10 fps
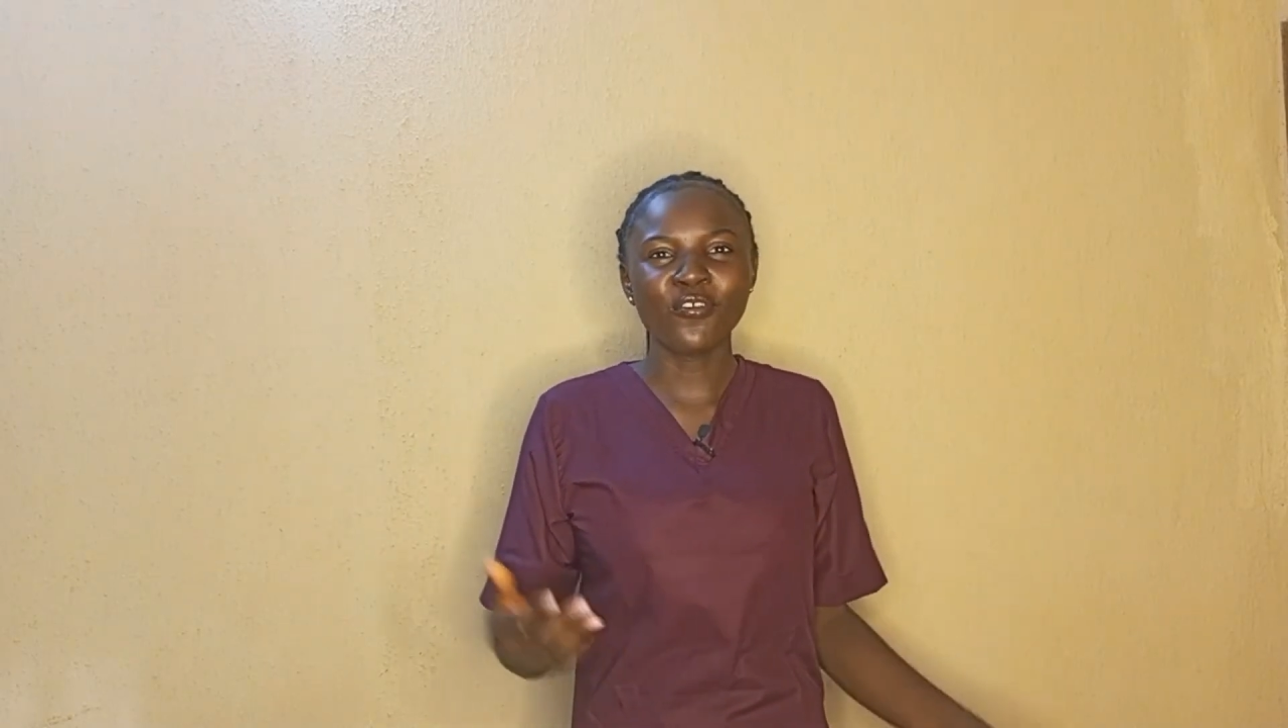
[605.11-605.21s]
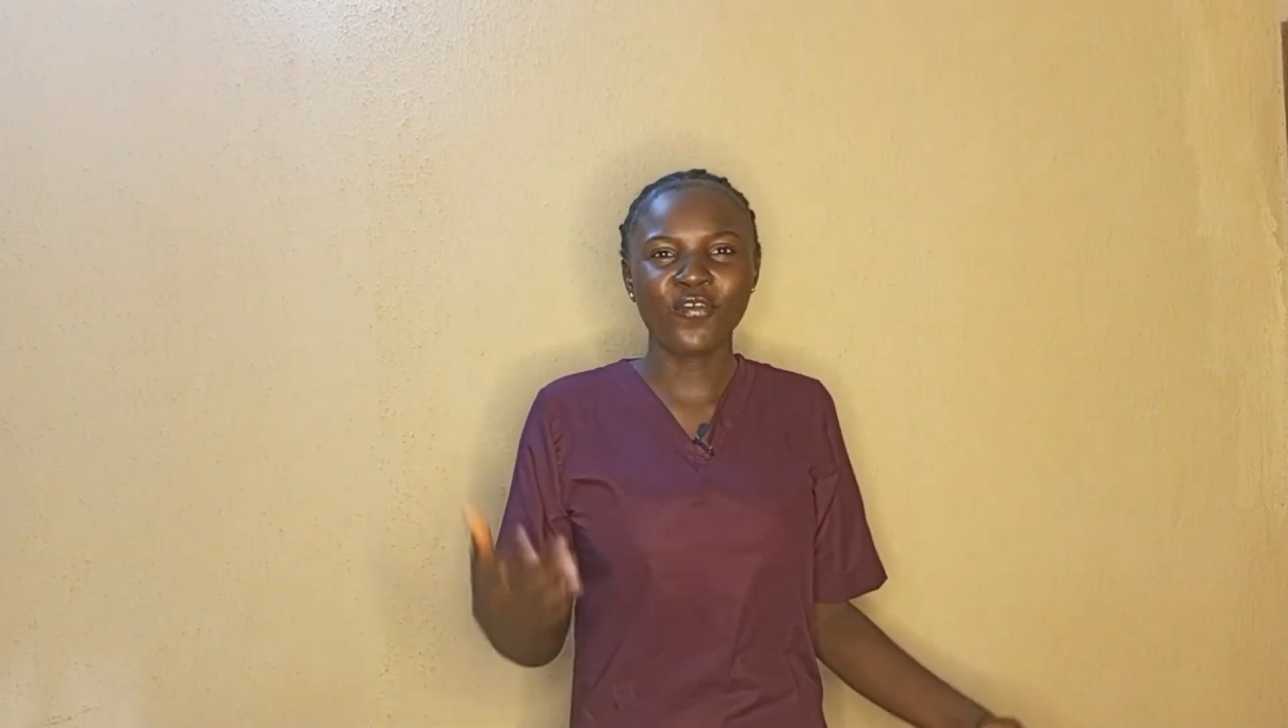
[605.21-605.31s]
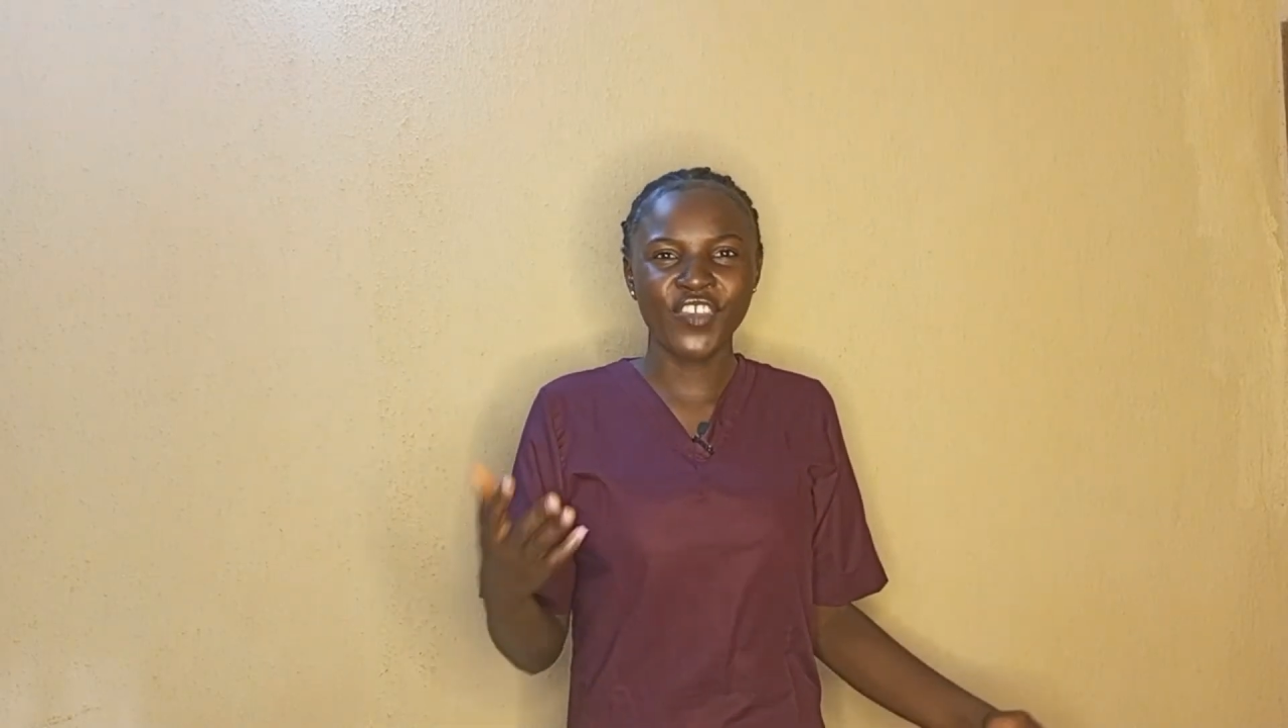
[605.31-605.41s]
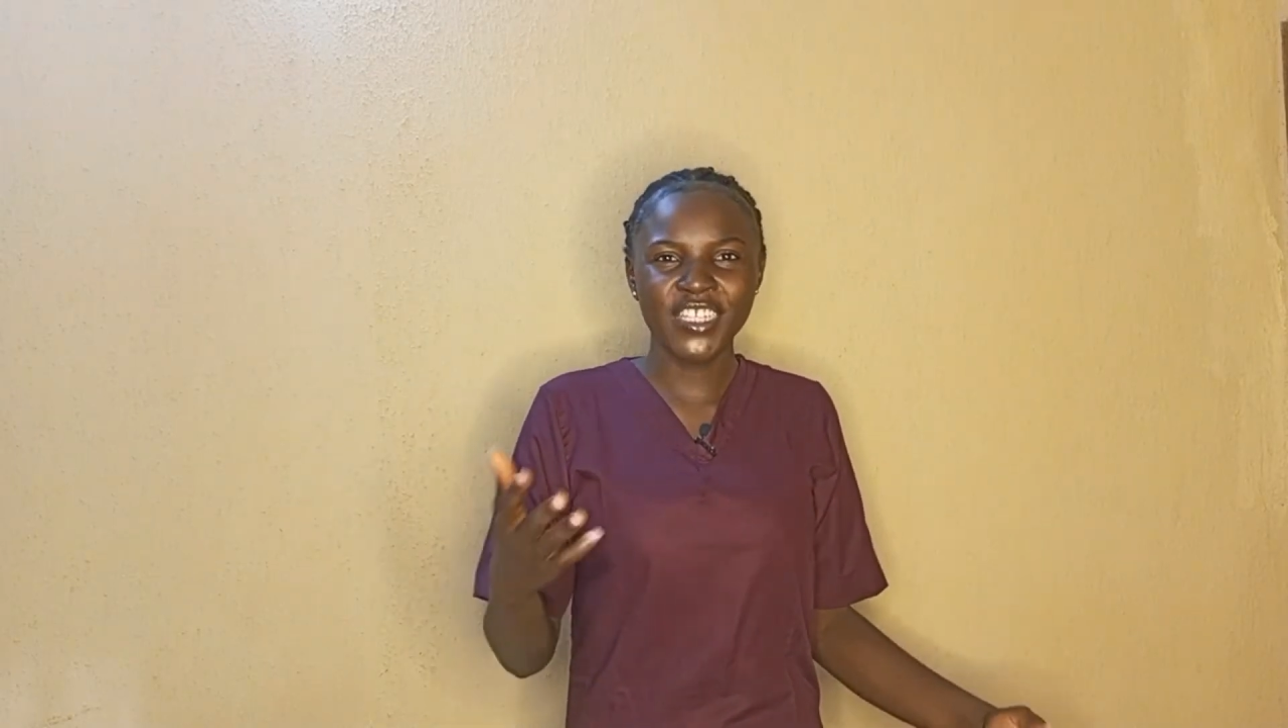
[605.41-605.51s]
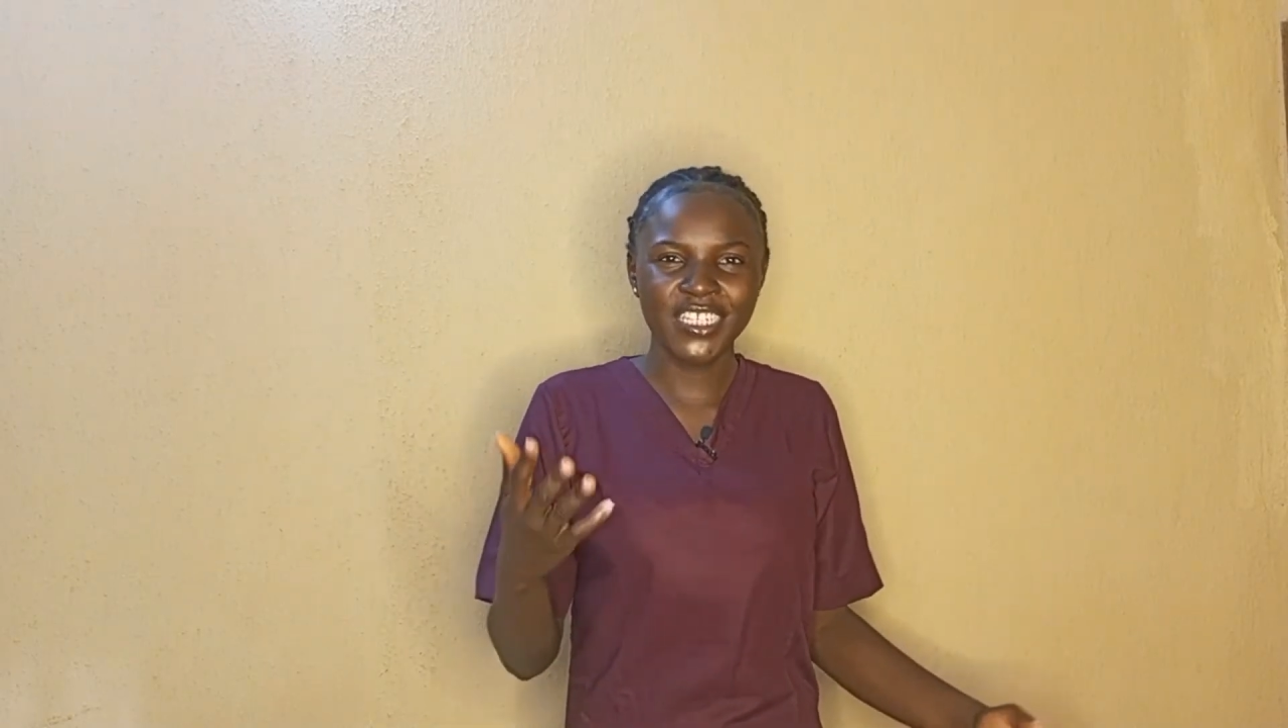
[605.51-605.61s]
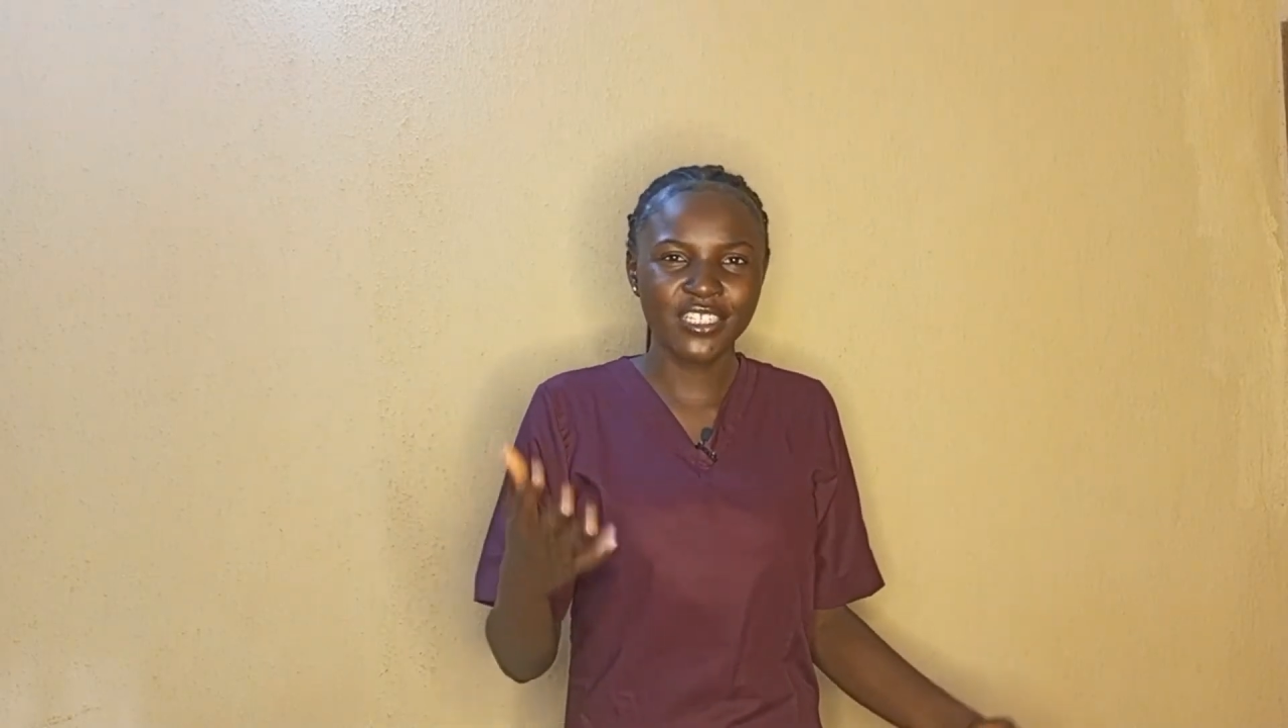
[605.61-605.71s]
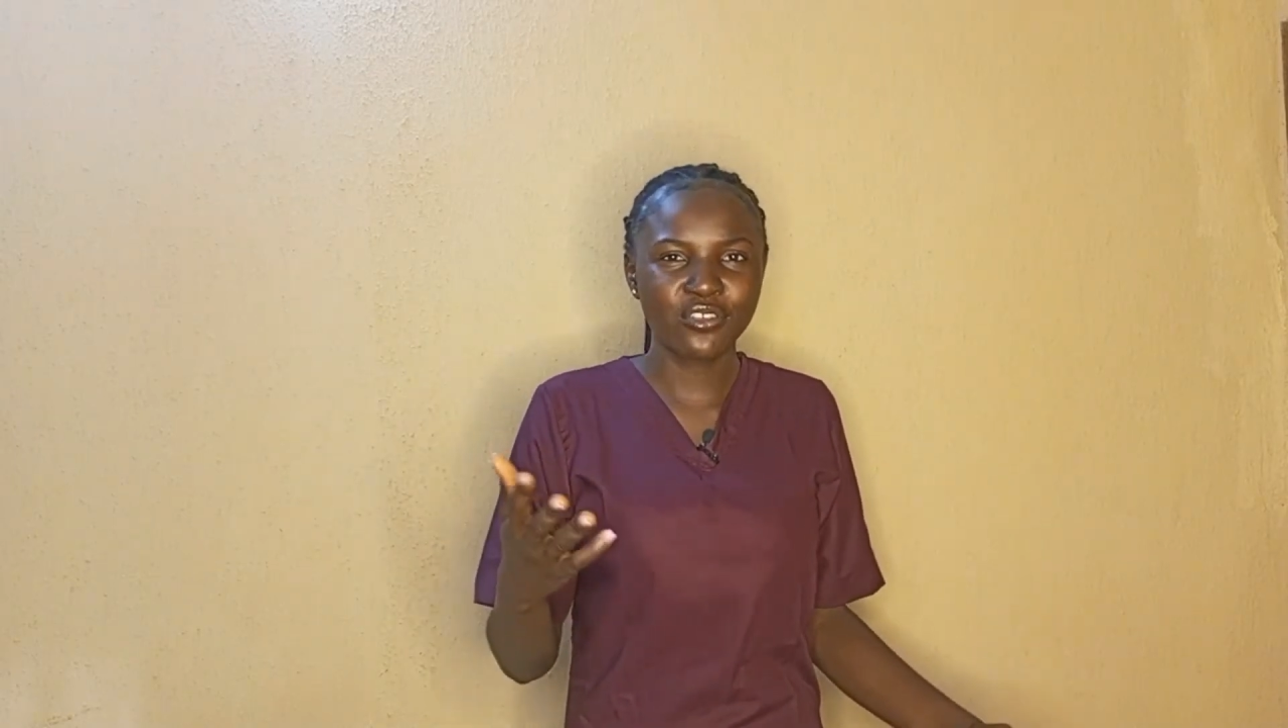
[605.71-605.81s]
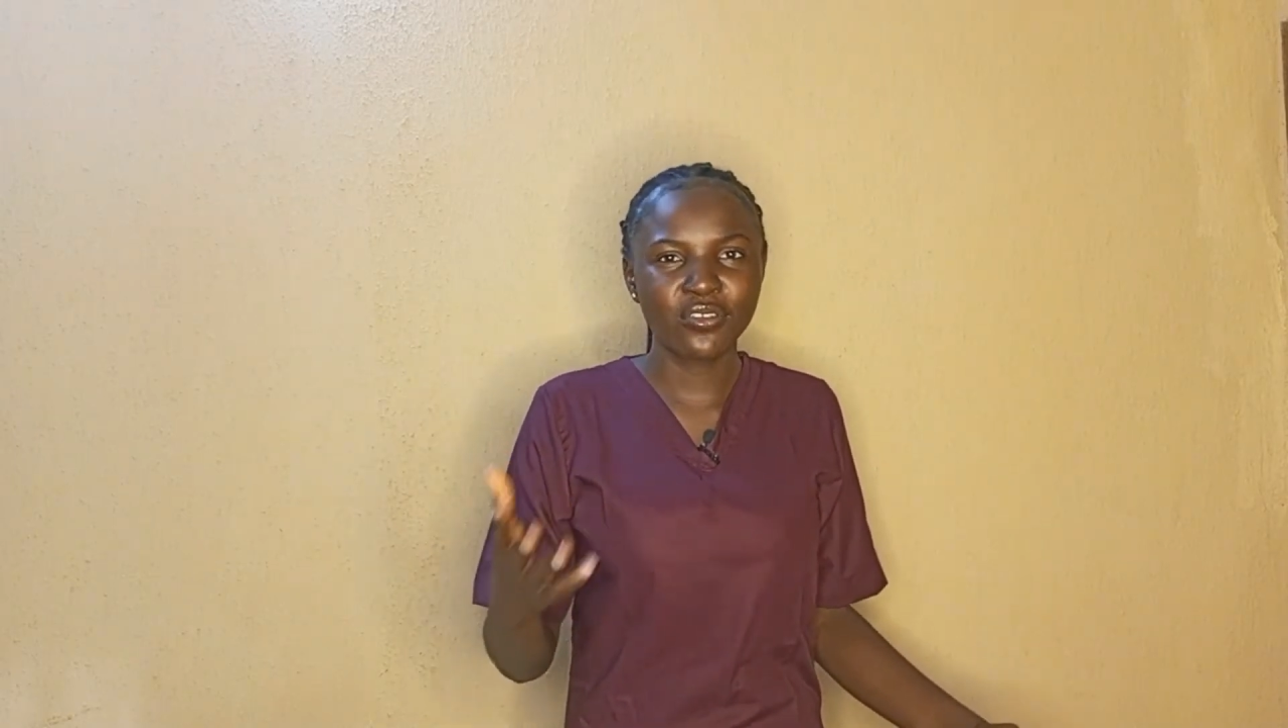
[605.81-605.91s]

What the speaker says: fit into